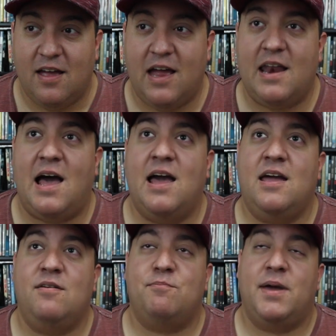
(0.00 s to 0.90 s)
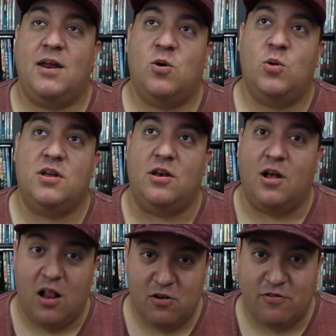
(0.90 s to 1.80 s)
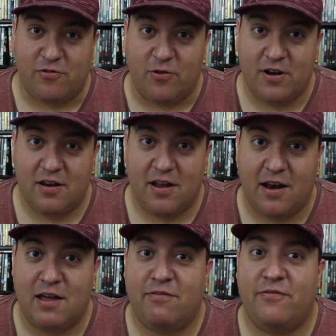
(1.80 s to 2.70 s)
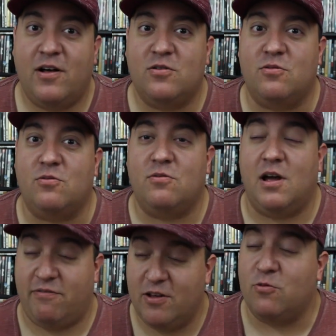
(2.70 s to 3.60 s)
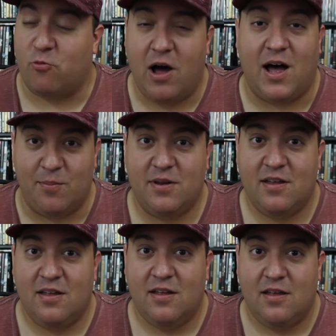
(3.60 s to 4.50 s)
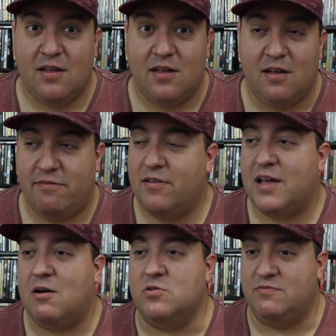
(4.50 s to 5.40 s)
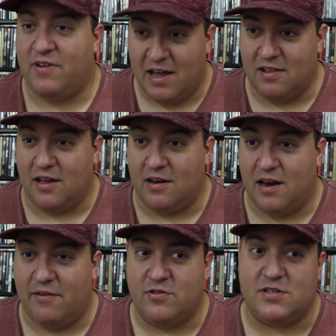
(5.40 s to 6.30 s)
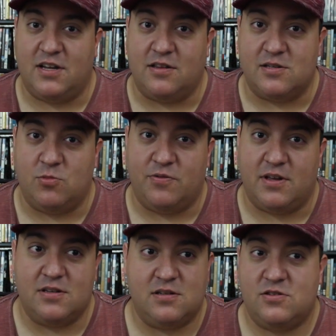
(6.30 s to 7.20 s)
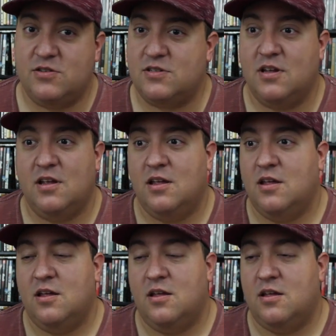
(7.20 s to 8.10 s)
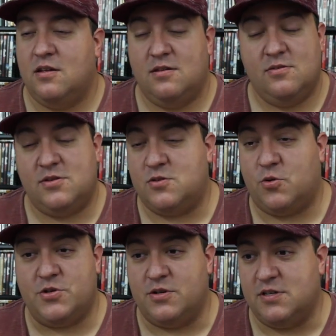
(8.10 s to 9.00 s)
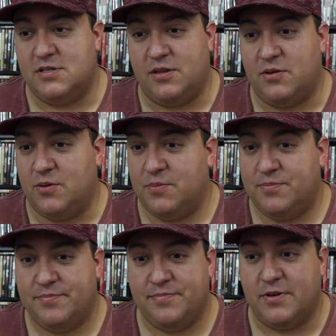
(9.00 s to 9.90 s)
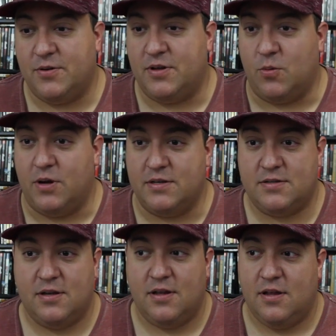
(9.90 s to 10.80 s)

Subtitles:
And I paid only a dollar for it and I feel robbed. I feel like I was violated after seeing this movie because it was a torture to sit through. It really was.